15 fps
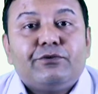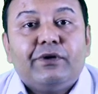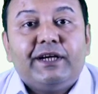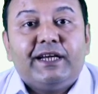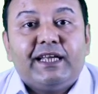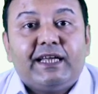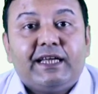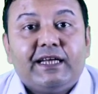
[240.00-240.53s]
to a
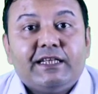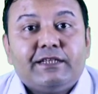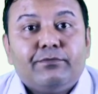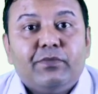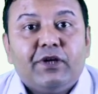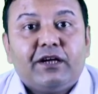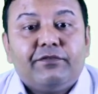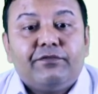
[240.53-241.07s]

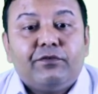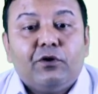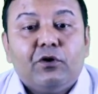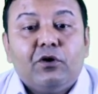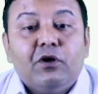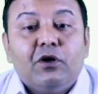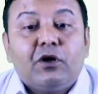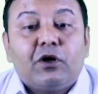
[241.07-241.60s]
decreased blood
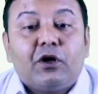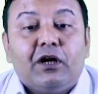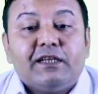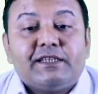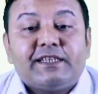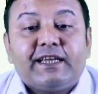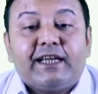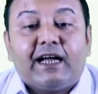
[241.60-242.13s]
flow
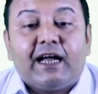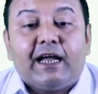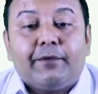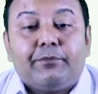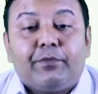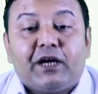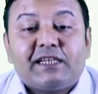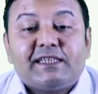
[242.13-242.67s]
causing
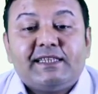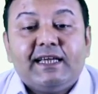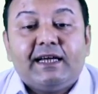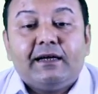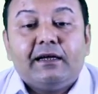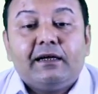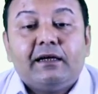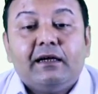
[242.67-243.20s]

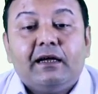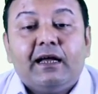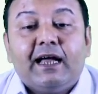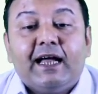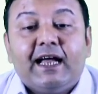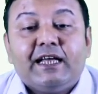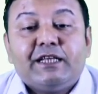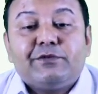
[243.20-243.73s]
hypoxia
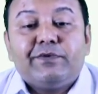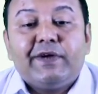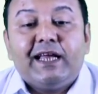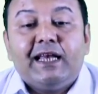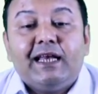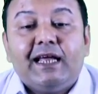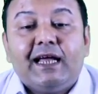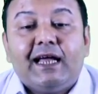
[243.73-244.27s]
as
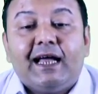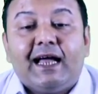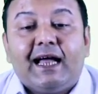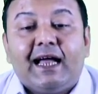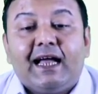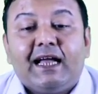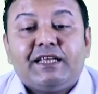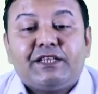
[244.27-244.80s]
well
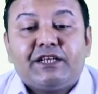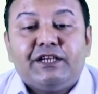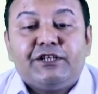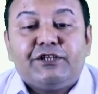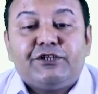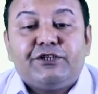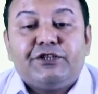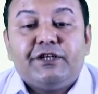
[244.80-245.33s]
as
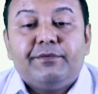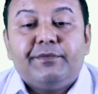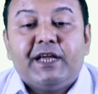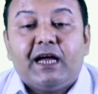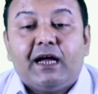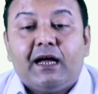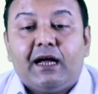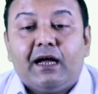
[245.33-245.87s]

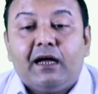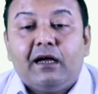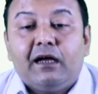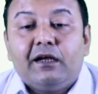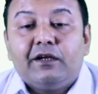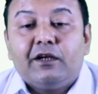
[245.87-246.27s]
ischemia.